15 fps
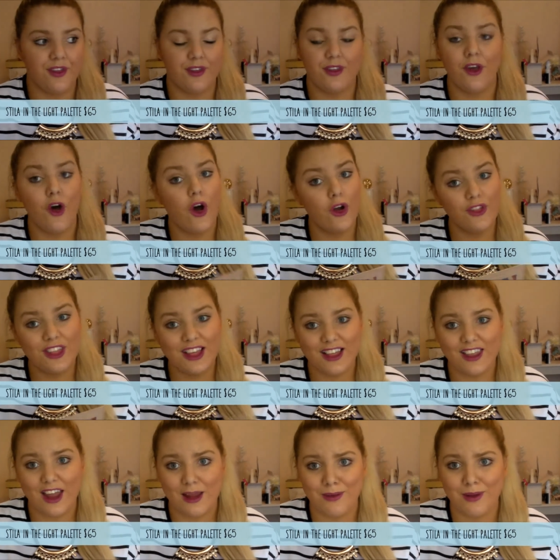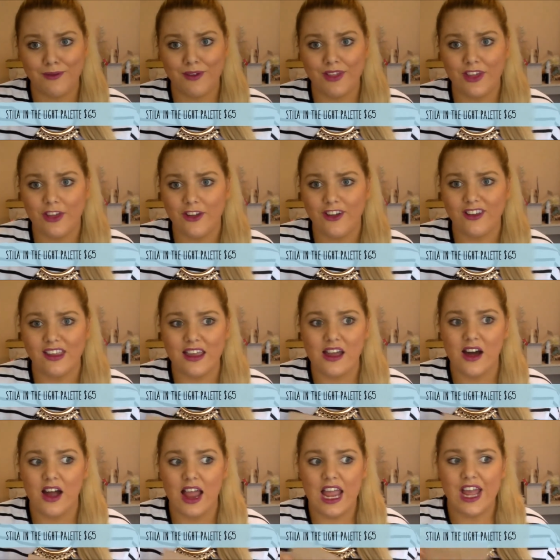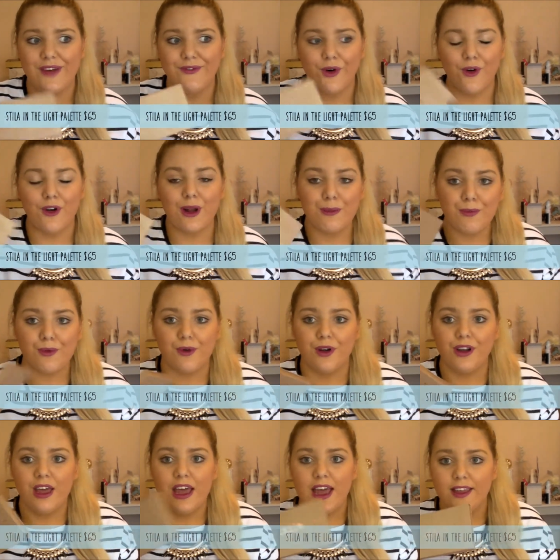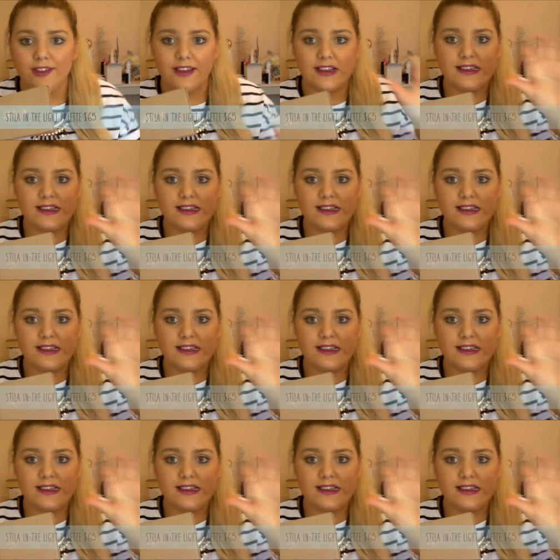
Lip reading: it's the only colour I've been really using. I have already brought the